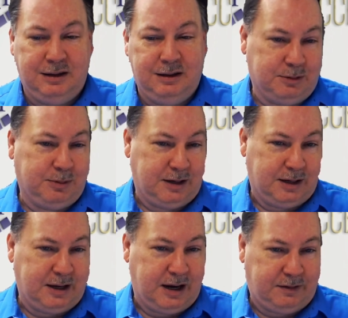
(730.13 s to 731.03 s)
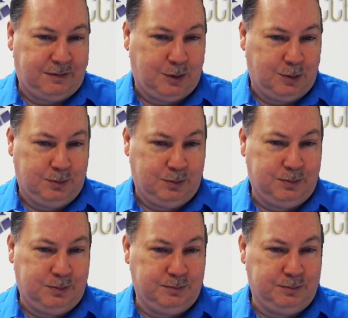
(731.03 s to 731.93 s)
we're going to have some kind of cash flow
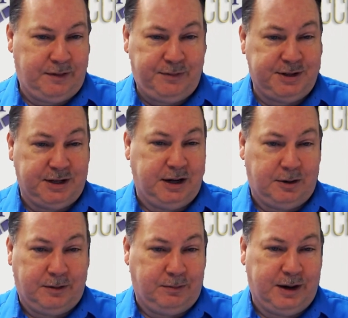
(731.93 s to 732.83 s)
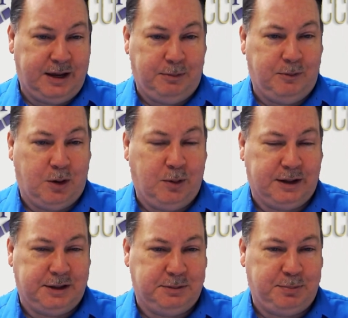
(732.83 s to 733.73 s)
deficit here if we keep
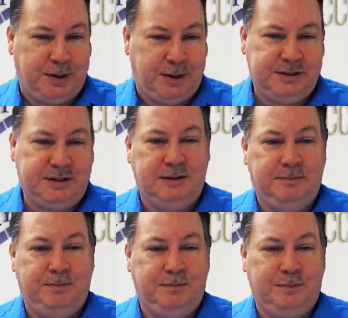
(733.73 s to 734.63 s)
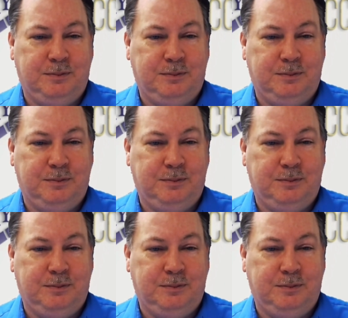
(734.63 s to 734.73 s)
growing at this pace.